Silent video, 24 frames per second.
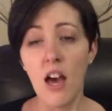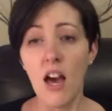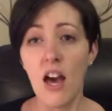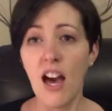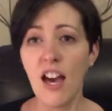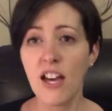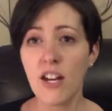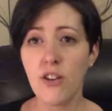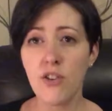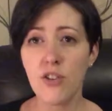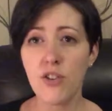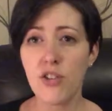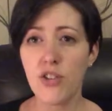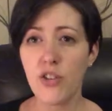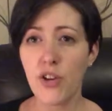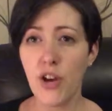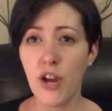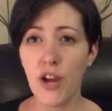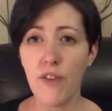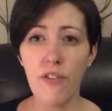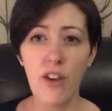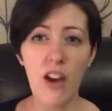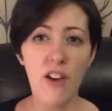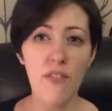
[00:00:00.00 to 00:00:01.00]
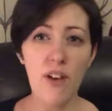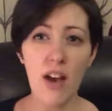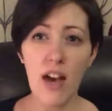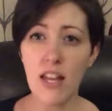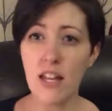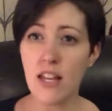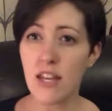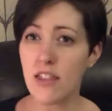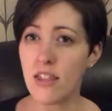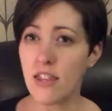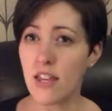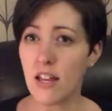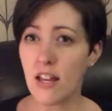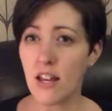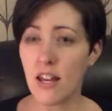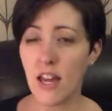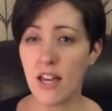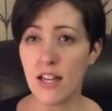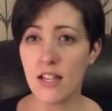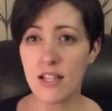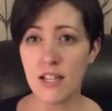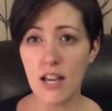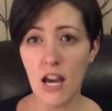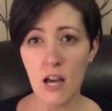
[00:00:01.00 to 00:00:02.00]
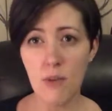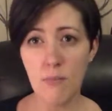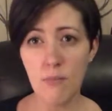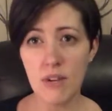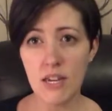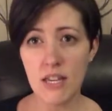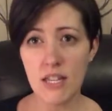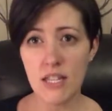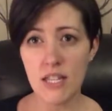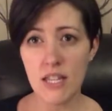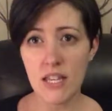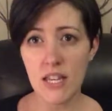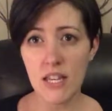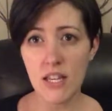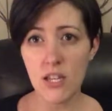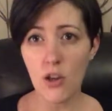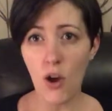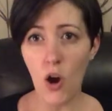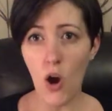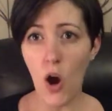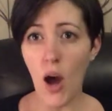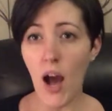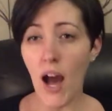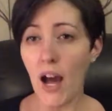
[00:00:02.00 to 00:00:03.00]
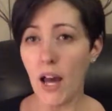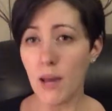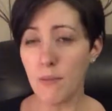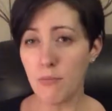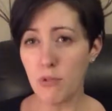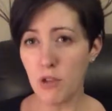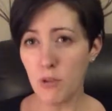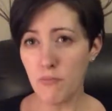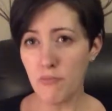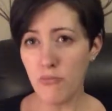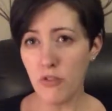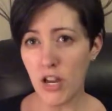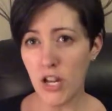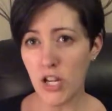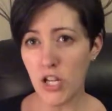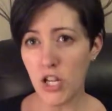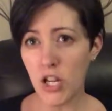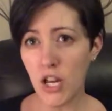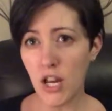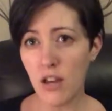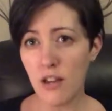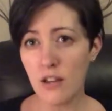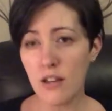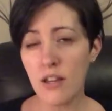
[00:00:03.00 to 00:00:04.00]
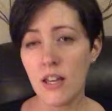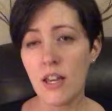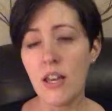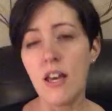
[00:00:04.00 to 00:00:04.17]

and also if you have anything like diabetes or high blood pressure.